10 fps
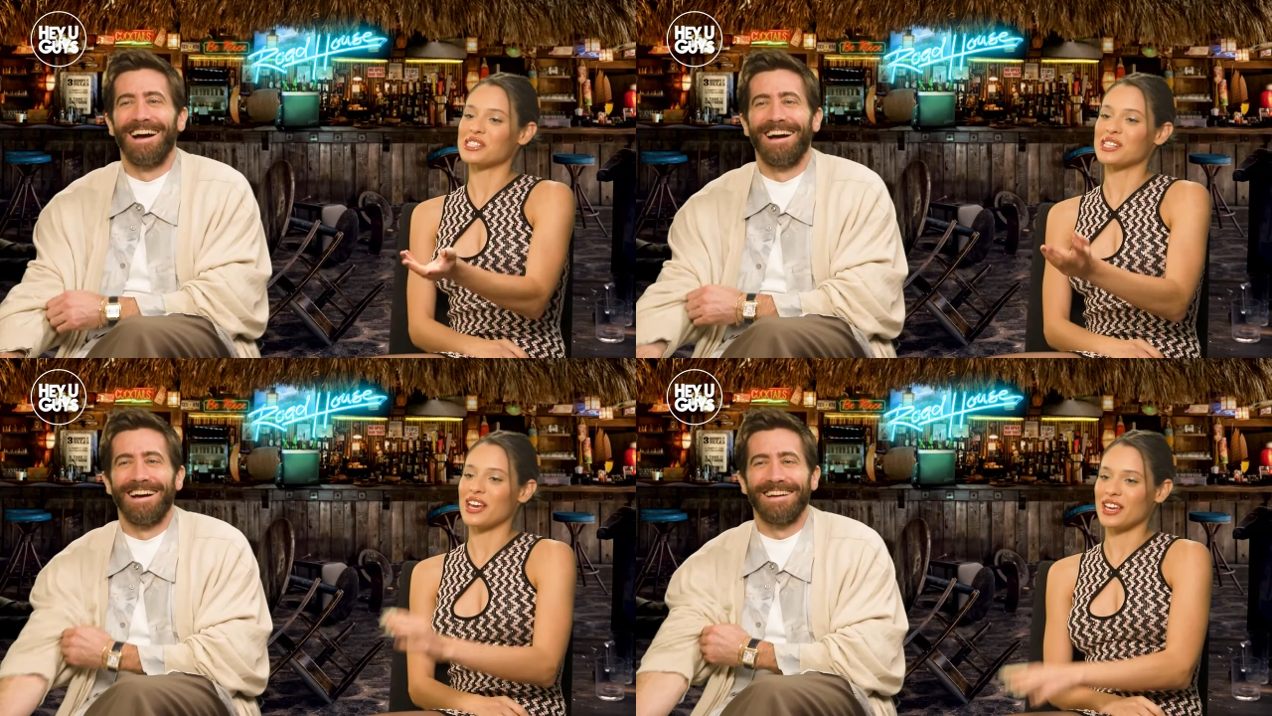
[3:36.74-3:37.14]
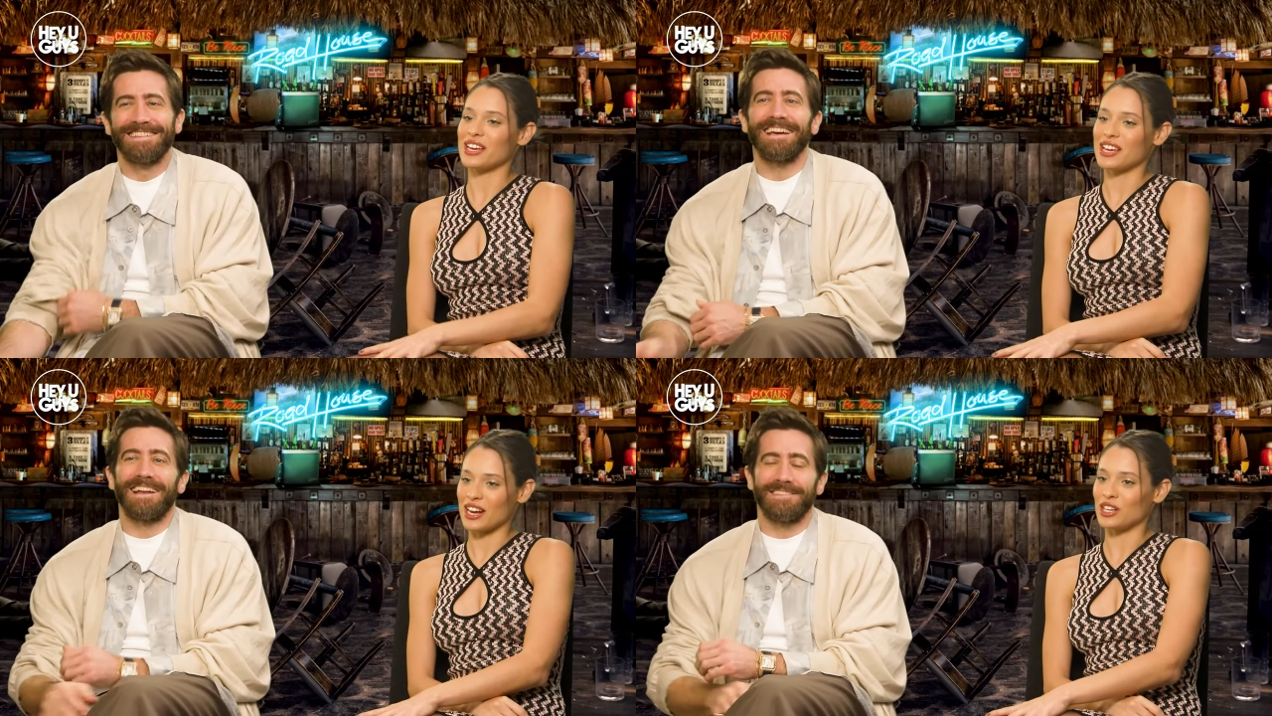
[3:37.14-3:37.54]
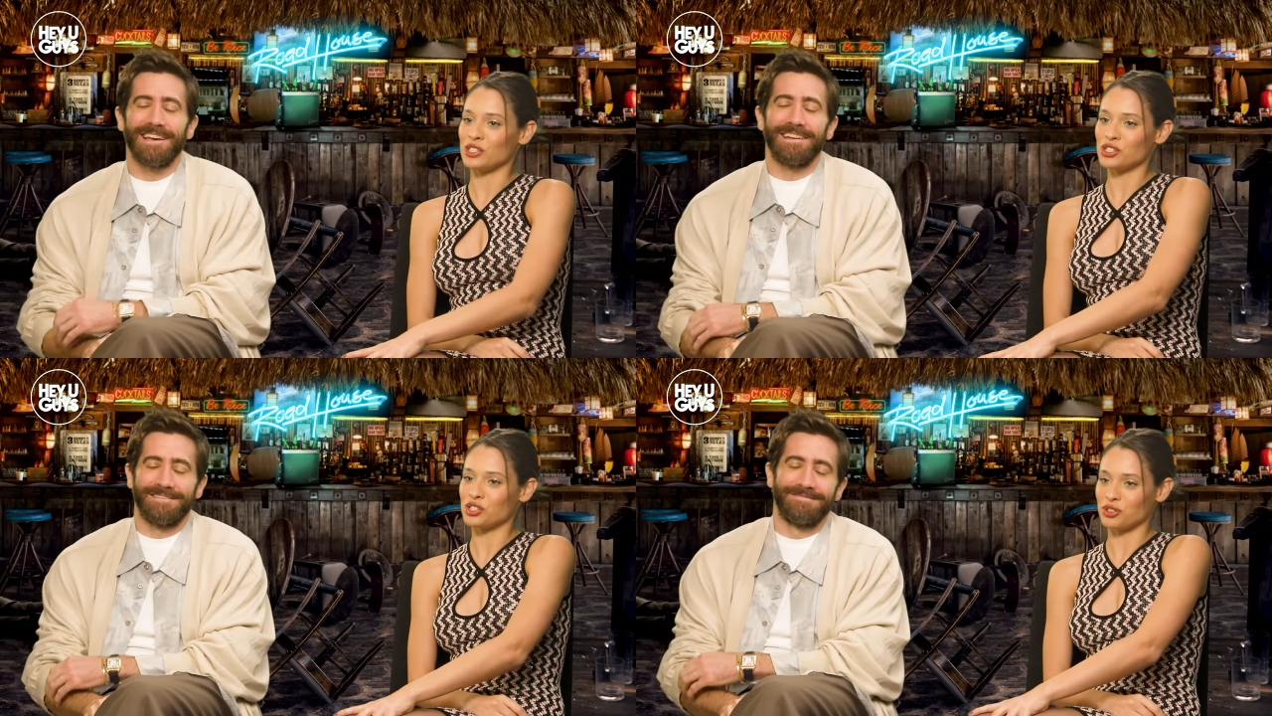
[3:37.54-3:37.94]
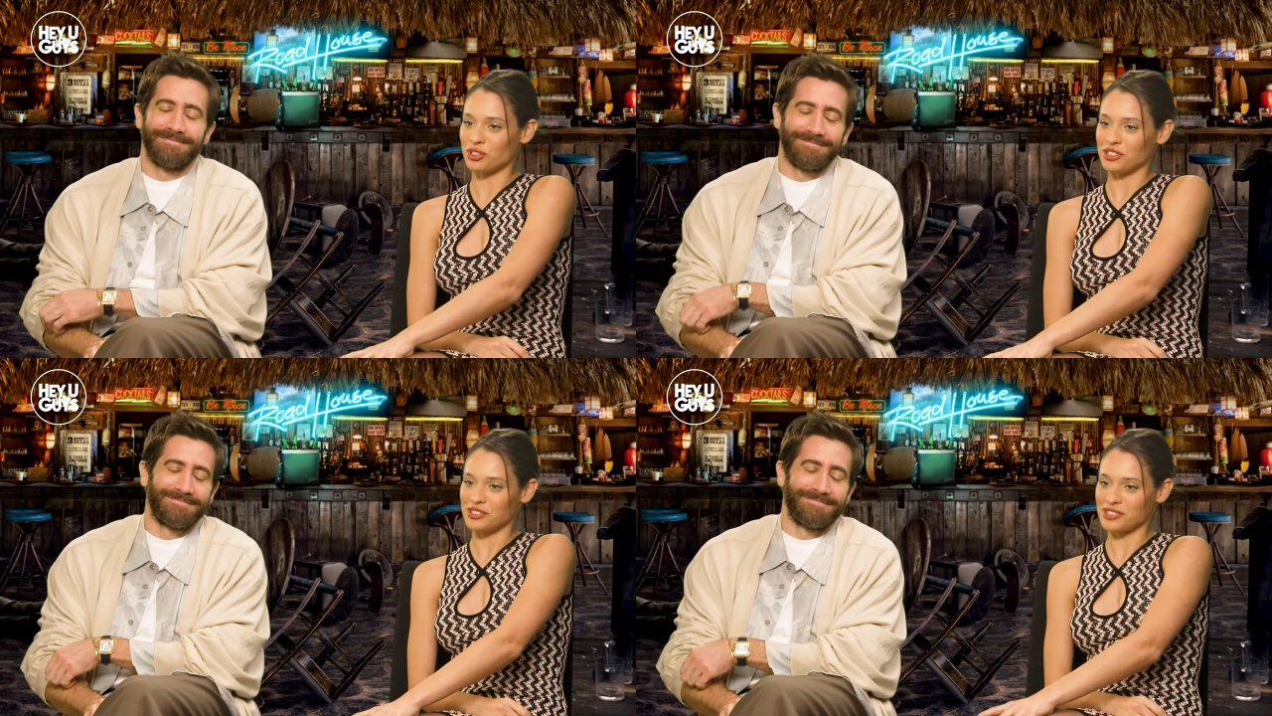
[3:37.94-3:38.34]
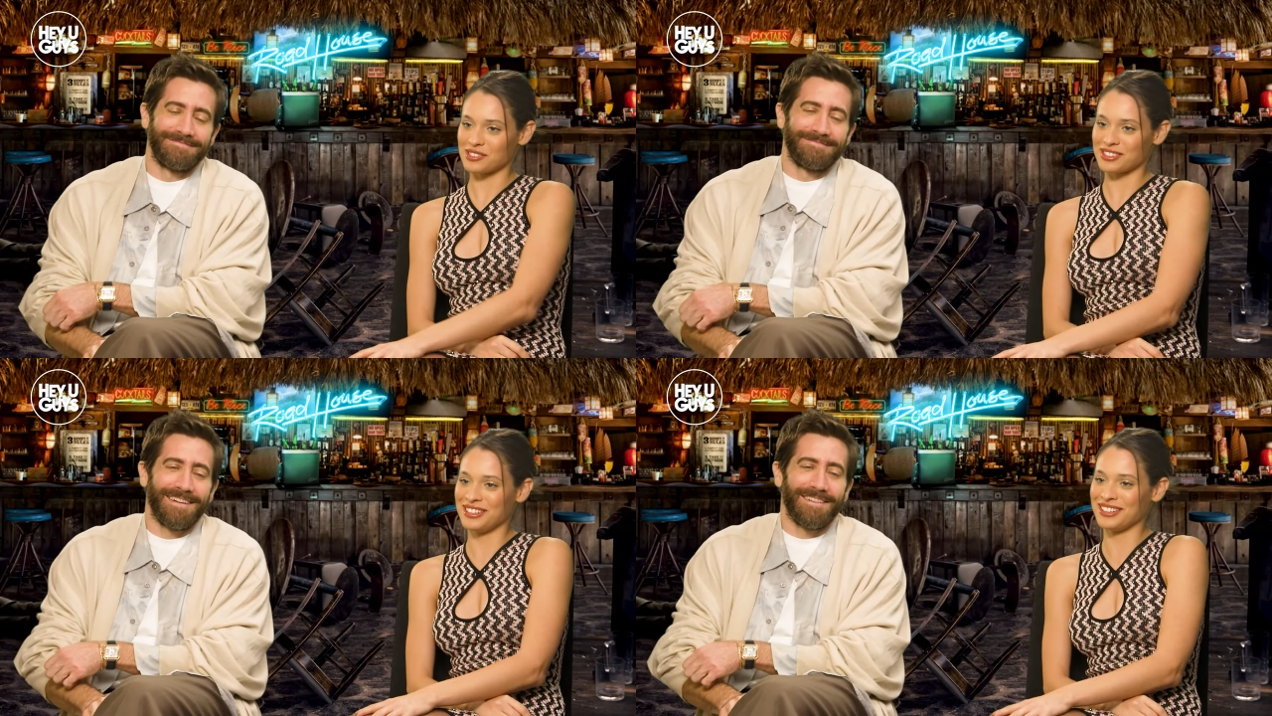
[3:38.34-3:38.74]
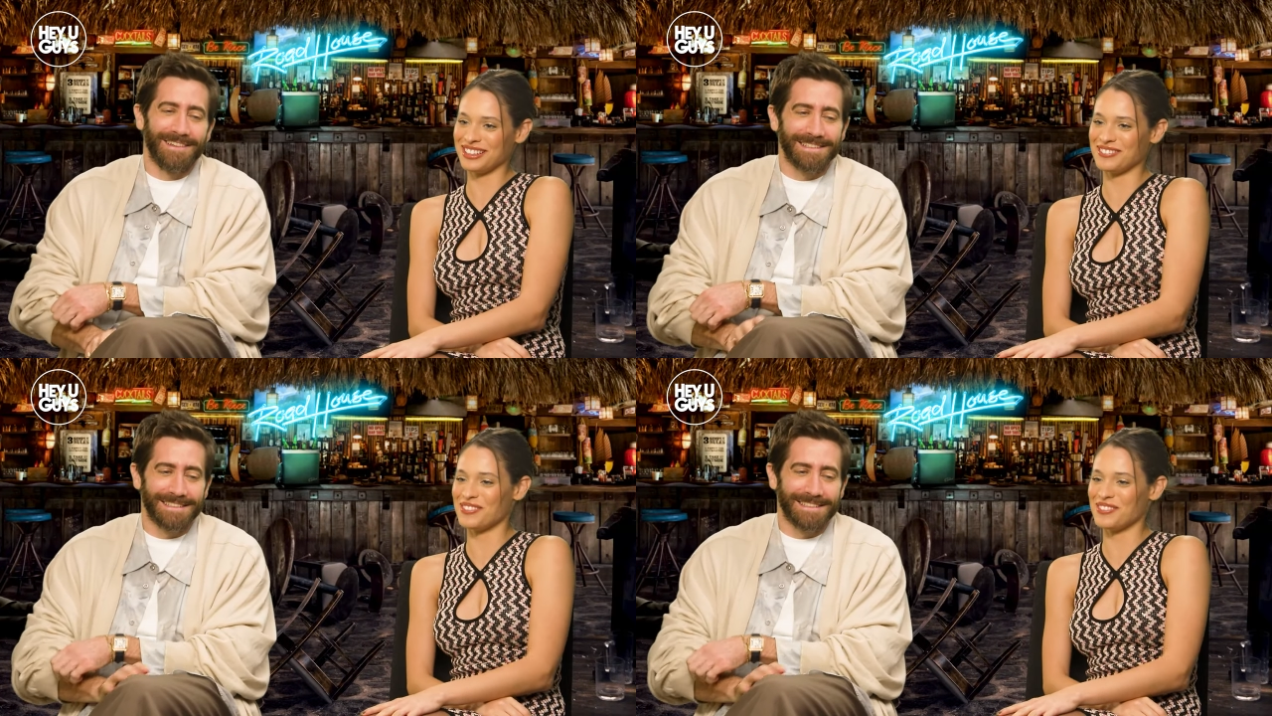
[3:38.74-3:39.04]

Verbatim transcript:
Speaker 1: say Take get an insurance. Yeah.